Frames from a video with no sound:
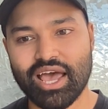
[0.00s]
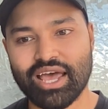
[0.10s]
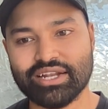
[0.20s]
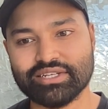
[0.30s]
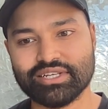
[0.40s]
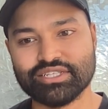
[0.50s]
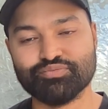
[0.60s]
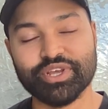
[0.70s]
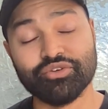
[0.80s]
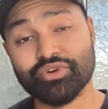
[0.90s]
And it's
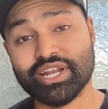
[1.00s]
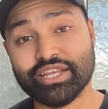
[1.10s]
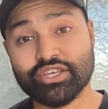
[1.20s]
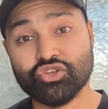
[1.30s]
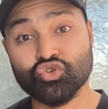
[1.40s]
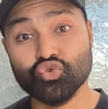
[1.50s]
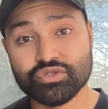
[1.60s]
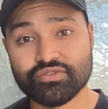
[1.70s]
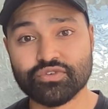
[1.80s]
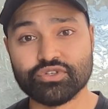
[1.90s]
been a really
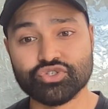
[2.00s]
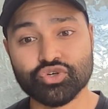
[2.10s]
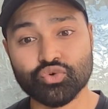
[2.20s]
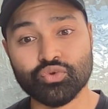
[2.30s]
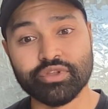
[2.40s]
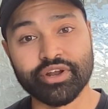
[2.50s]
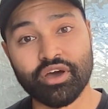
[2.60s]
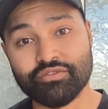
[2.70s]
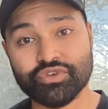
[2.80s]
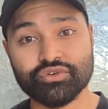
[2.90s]
useful tool that
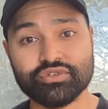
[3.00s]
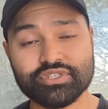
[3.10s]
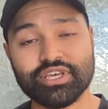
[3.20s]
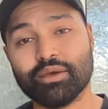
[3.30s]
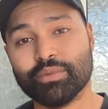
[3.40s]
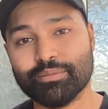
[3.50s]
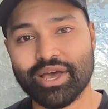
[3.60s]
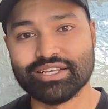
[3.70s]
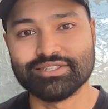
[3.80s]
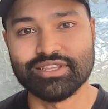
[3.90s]
I've used to get me
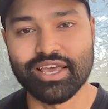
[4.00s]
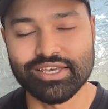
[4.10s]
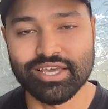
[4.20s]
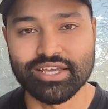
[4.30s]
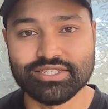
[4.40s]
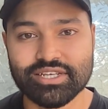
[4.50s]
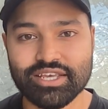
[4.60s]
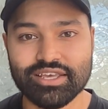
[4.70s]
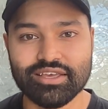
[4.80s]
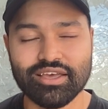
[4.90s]
past the
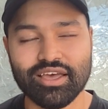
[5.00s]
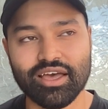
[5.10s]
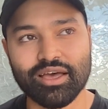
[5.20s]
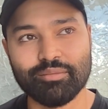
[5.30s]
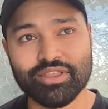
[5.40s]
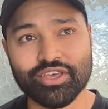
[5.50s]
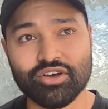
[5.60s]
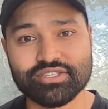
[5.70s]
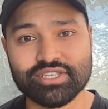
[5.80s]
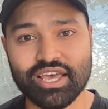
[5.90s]
AKT um, and the
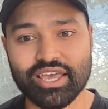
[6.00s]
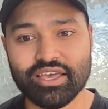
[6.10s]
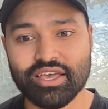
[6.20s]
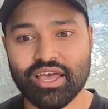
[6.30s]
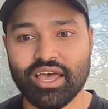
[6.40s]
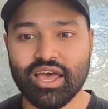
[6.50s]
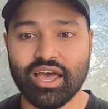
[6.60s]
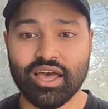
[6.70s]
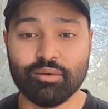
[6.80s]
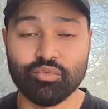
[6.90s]
RCA
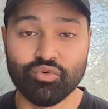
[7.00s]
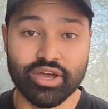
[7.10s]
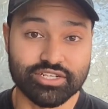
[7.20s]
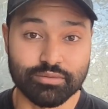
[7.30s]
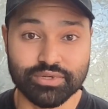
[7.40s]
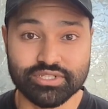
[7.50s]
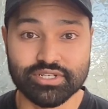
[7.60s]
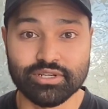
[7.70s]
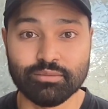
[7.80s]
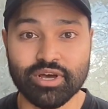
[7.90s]
um, right up
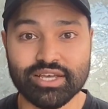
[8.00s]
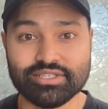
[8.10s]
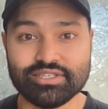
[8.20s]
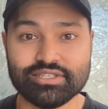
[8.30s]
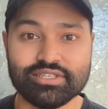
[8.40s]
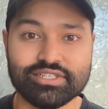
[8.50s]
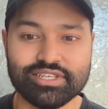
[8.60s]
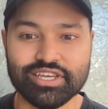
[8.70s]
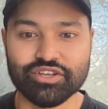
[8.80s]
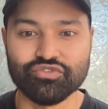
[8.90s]
until my
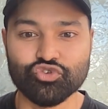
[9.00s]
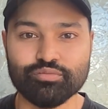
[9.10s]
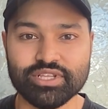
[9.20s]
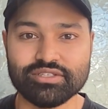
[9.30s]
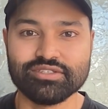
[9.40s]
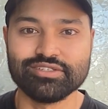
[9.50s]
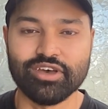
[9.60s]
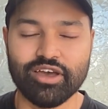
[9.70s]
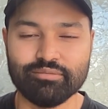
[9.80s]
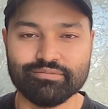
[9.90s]
CCT in a few months'
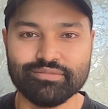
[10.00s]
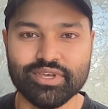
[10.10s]
time.